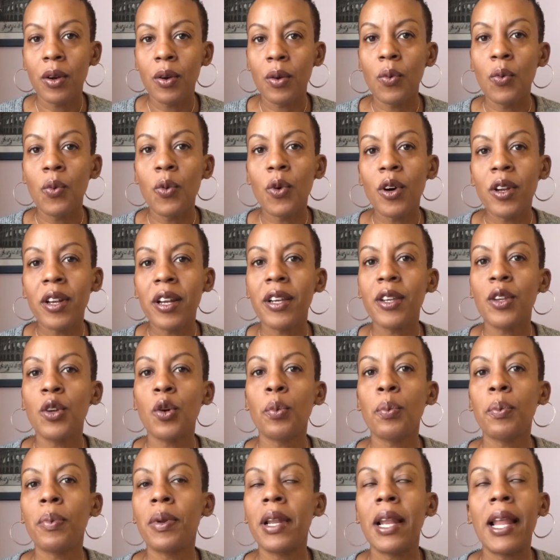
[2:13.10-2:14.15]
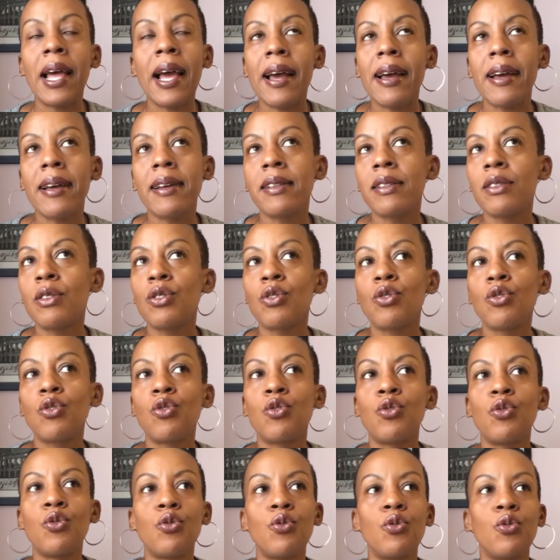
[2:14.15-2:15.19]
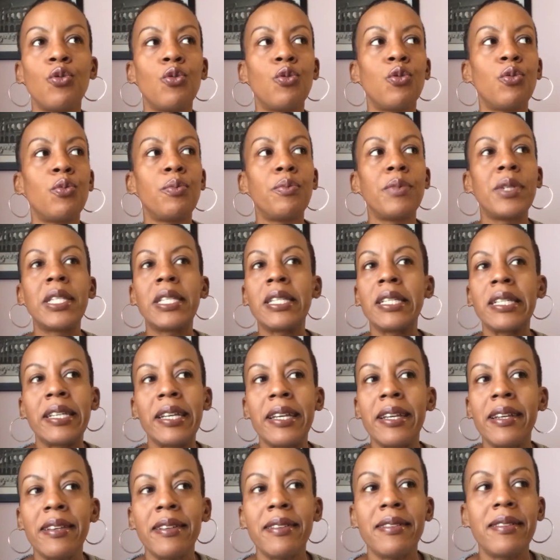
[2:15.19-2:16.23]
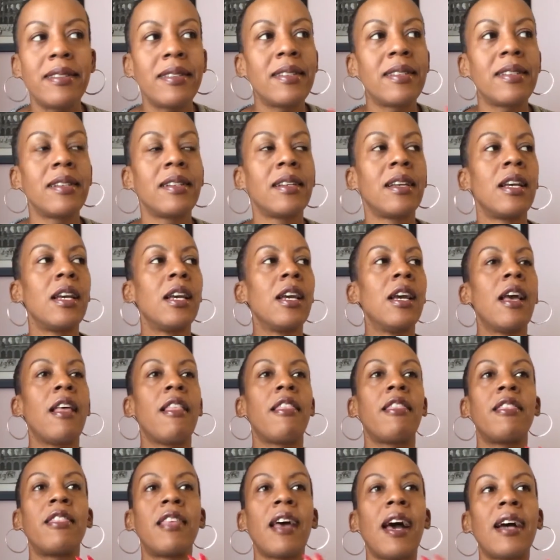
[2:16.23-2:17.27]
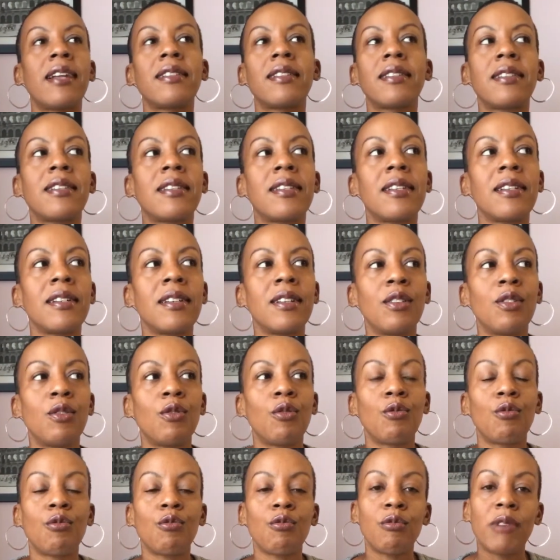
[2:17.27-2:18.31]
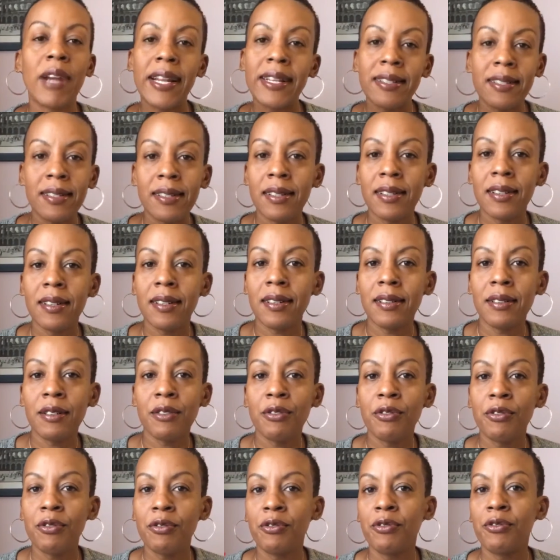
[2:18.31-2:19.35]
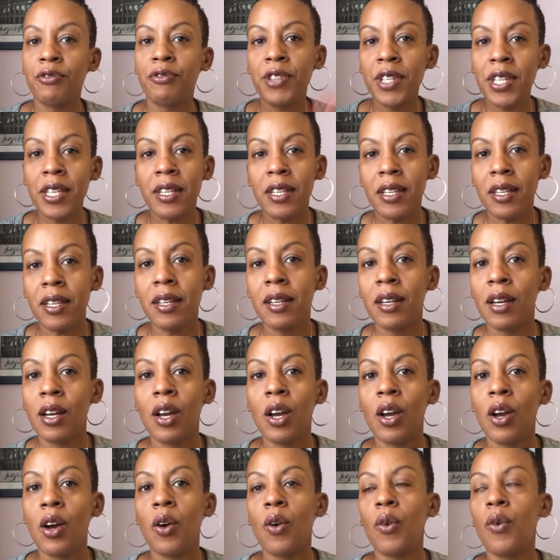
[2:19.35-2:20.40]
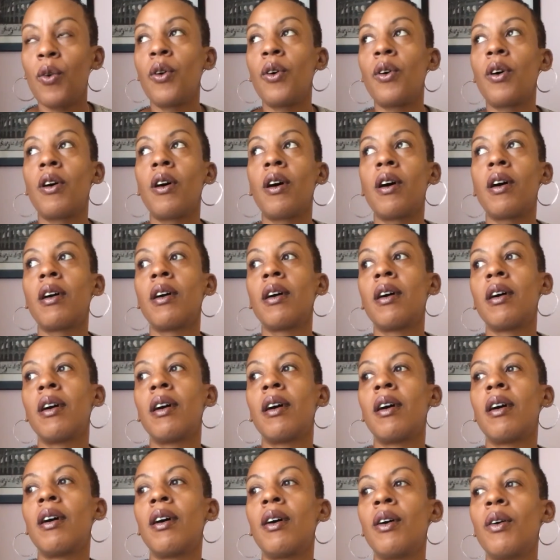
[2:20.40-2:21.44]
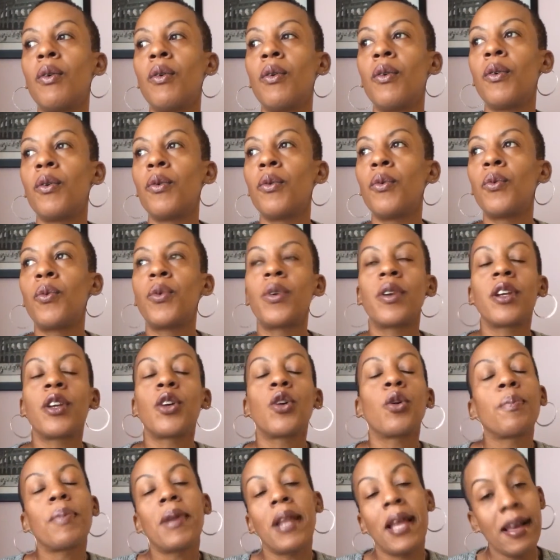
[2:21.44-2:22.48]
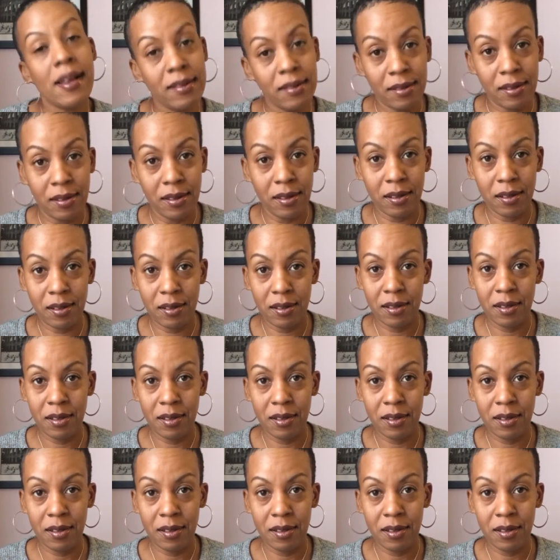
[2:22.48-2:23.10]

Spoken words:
what are your plans to mitigate that rental fee, or what are your plans?